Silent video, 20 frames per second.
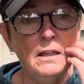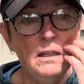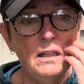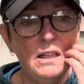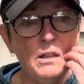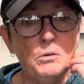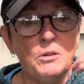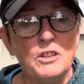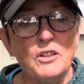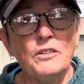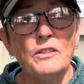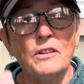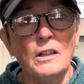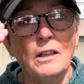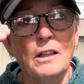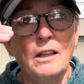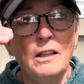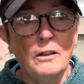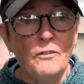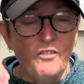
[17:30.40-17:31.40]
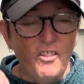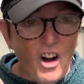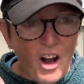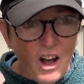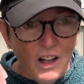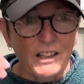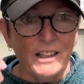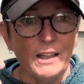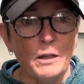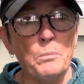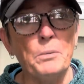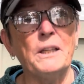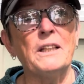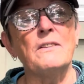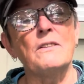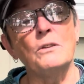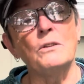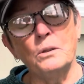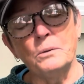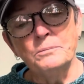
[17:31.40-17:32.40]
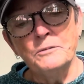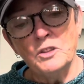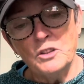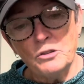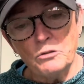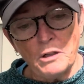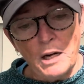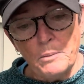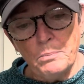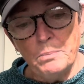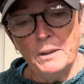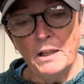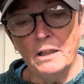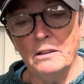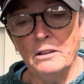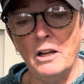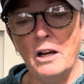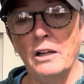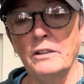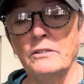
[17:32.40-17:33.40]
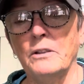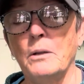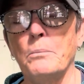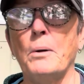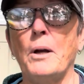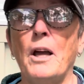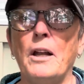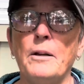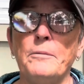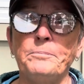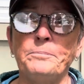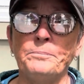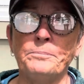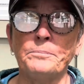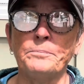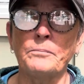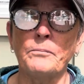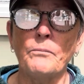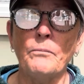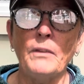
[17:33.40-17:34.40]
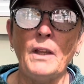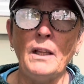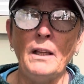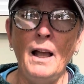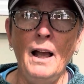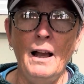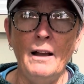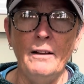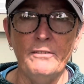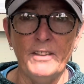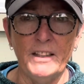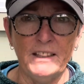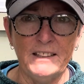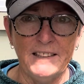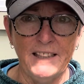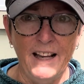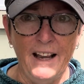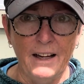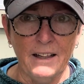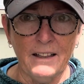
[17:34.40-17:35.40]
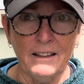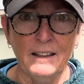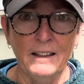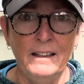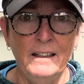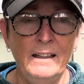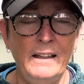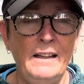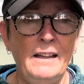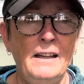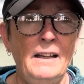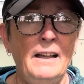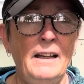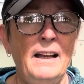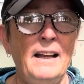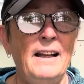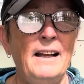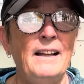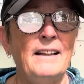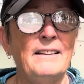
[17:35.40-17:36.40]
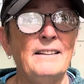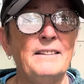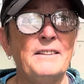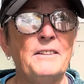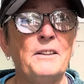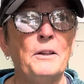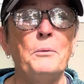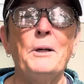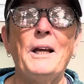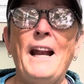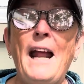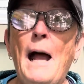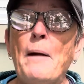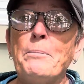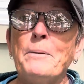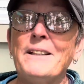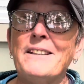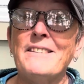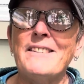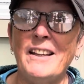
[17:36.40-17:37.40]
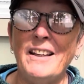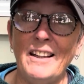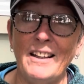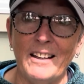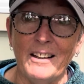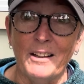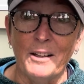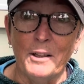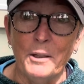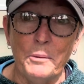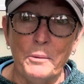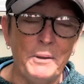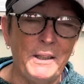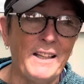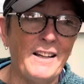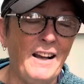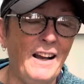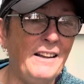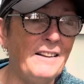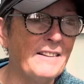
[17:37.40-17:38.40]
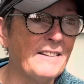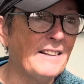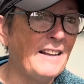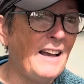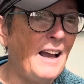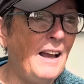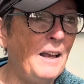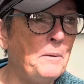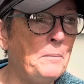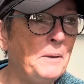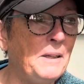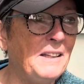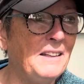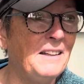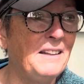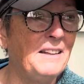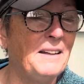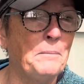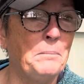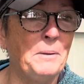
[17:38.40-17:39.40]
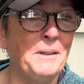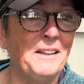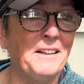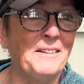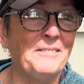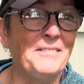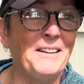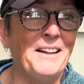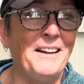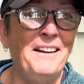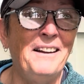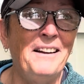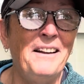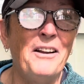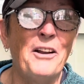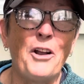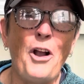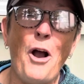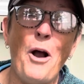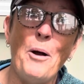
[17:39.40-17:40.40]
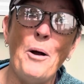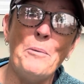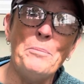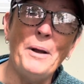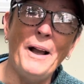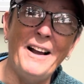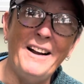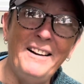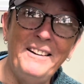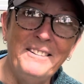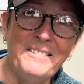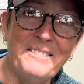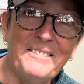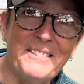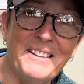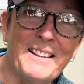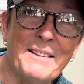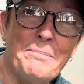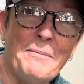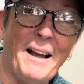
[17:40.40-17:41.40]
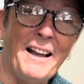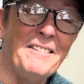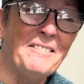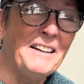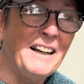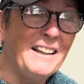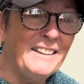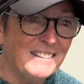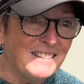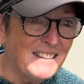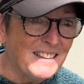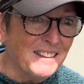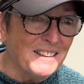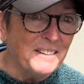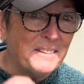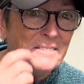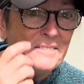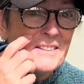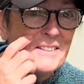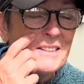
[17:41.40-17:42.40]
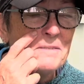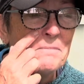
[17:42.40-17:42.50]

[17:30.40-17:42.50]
it was falling a bit, so scraping along the bottom of the deck. So what happens here, because I'm in a bit of a compound with my relatives,